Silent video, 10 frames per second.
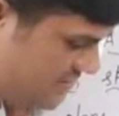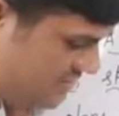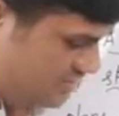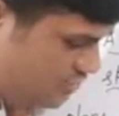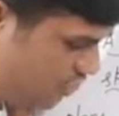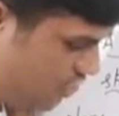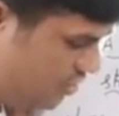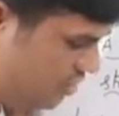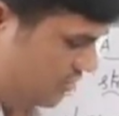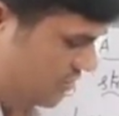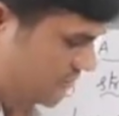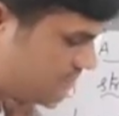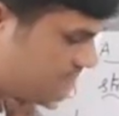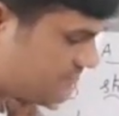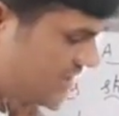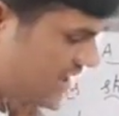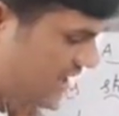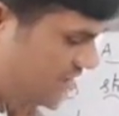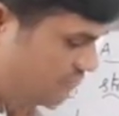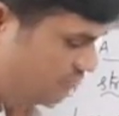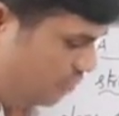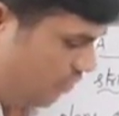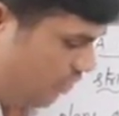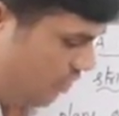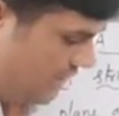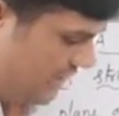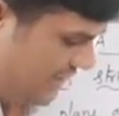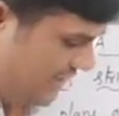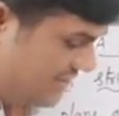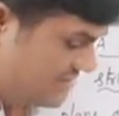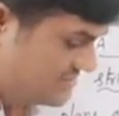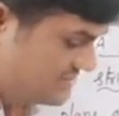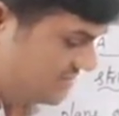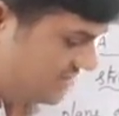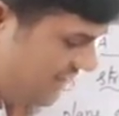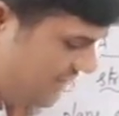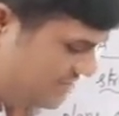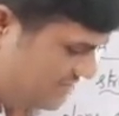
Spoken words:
is called unpolarized light.